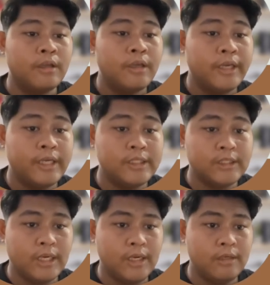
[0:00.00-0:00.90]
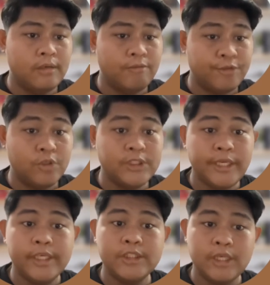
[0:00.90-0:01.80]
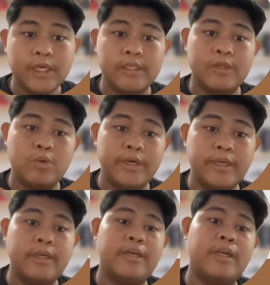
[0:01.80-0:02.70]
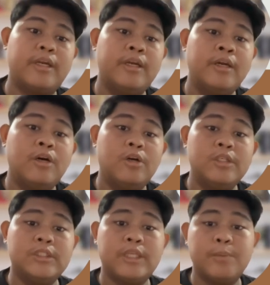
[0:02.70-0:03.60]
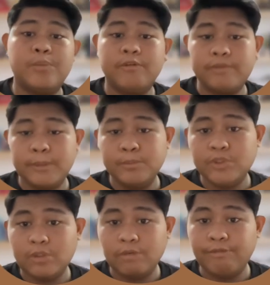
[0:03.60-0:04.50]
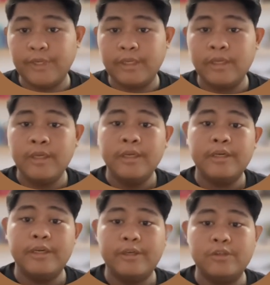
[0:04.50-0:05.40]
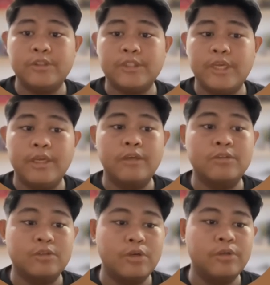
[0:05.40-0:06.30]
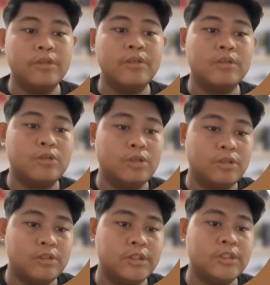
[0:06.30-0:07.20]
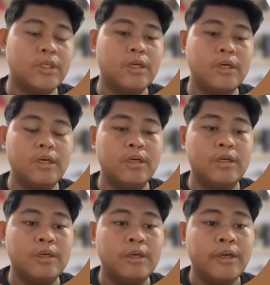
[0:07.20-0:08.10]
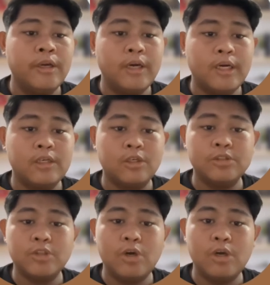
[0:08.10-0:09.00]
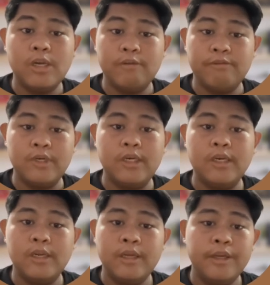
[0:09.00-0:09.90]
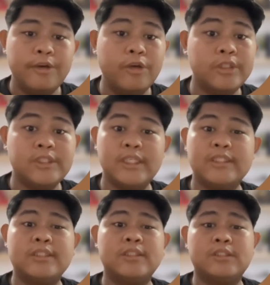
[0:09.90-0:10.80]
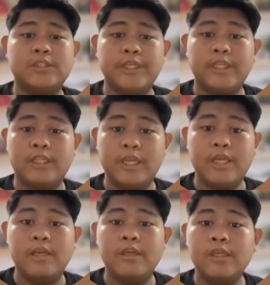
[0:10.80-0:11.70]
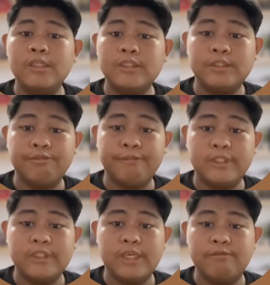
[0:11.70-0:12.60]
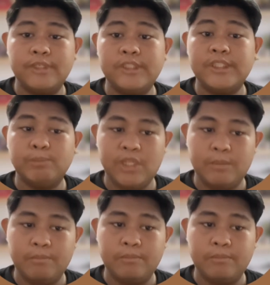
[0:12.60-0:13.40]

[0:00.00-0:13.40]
Future HR requiring holistic problem solving, diagnosing root cause across all level, not just treating surface level symptom.